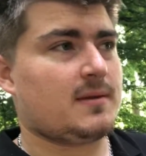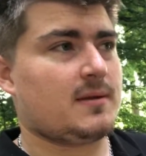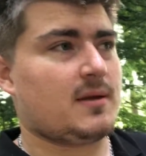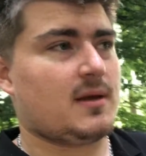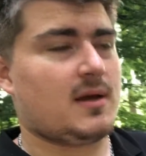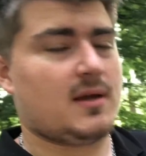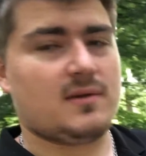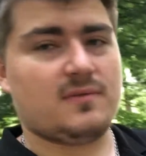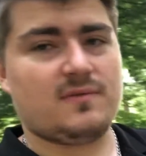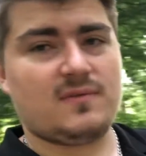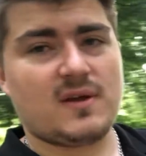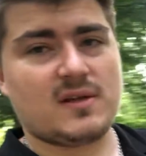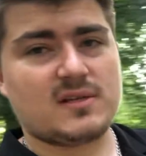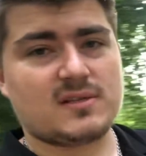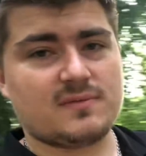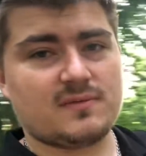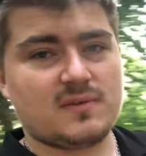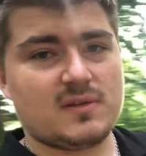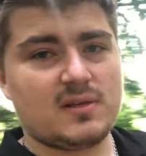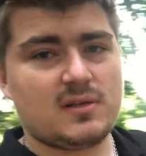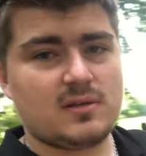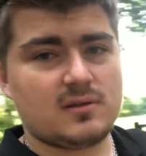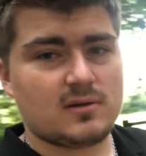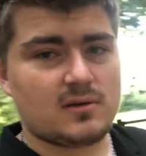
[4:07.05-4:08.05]
And
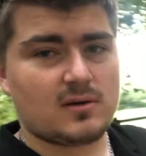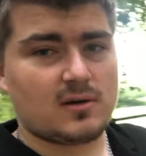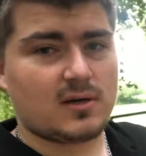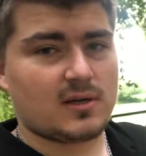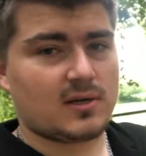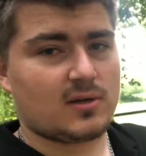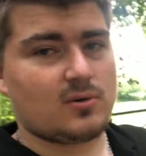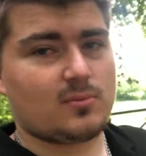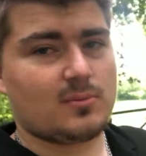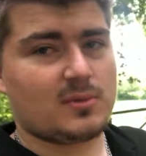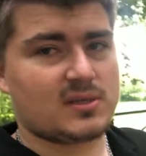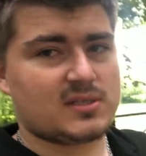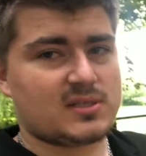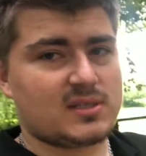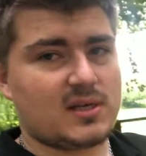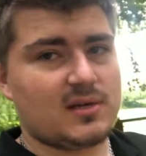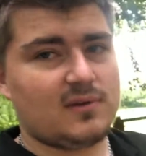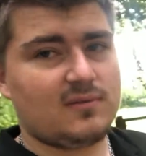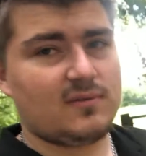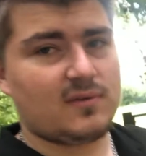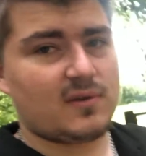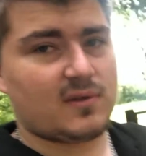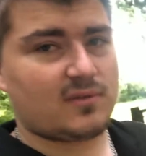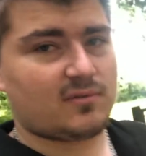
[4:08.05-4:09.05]
effectively, I got
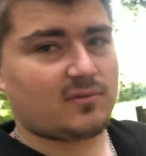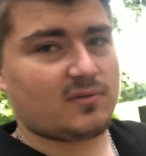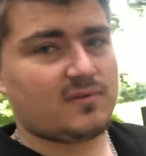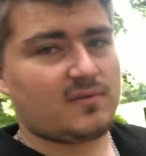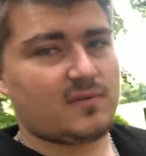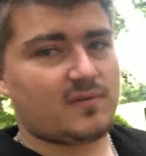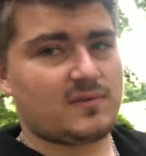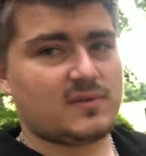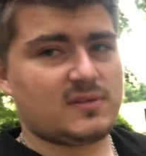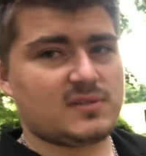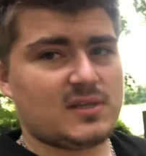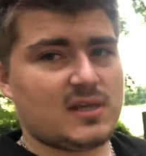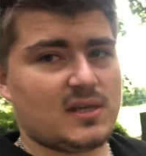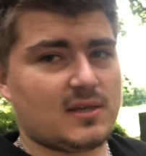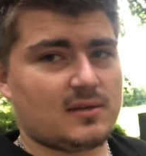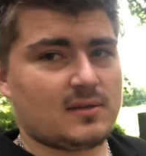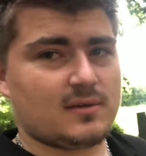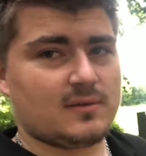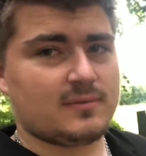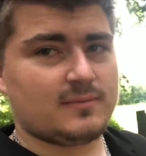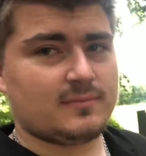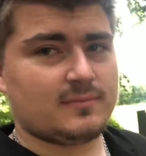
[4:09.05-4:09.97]
myself a 350Z.